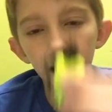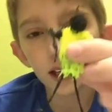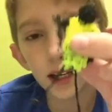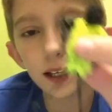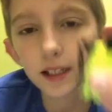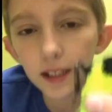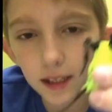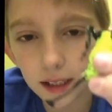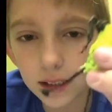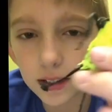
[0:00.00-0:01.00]
And
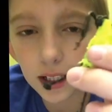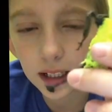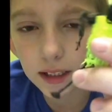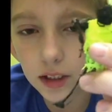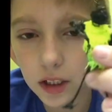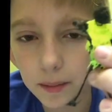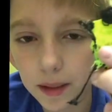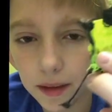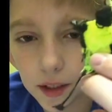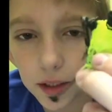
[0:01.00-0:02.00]
this guy took
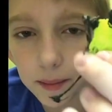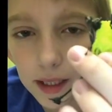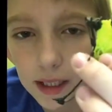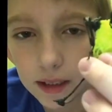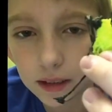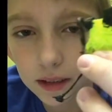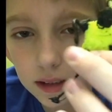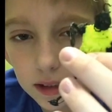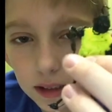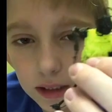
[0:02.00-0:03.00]
me 30
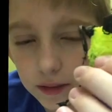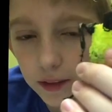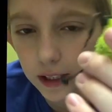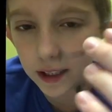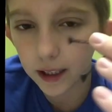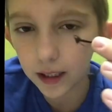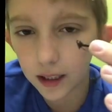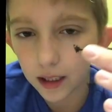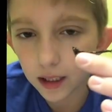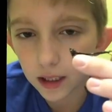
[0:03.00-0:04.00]
minutes.
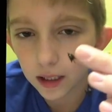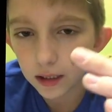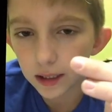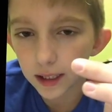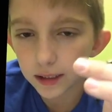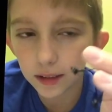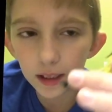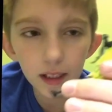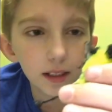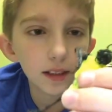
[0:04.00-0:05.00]
Legs are
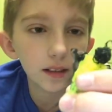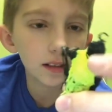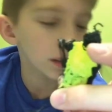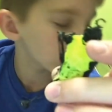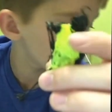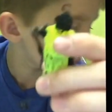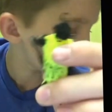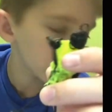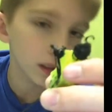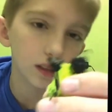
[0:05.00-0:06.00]
kind of
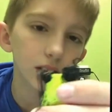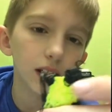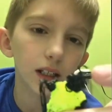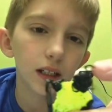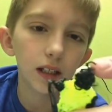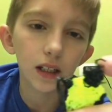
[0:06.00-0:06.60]
scrawny, looks like.